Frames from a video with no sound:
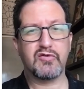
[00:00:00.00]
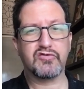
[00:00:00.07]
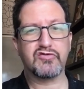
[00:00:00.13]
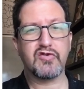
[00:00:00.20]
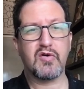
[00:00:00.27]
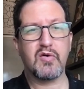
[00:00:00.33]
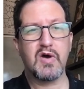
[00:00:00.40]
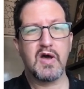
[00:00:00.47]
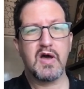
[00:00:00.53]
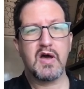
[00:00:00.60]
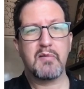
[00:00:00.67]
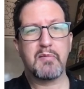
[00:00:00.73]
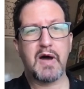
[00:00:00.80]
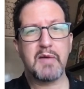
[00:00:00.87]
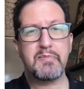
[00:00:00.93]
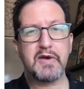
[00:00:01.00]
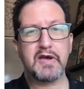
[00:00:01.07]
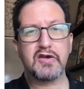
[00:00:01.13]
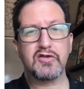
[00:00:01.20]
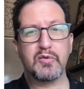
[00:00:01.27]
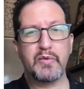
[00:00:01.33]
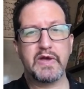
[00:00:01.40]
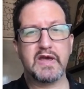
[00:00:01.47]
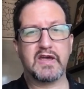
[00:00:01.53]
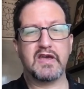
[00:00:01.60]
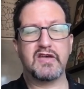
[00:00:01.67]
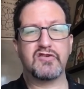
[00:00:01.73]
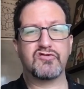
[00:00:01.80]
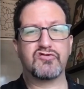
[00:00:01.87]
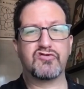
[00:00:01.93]
So, my pick of the week
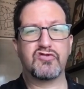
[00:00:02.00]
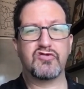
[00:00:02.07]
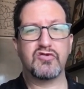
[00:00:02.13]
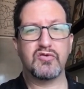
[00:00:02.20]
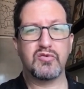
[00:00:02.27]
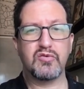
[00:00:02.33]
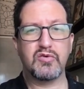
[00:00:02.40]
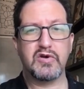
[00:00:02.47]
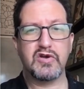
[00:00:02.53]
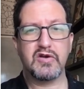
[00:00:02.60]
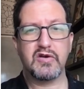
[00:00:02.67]
is to,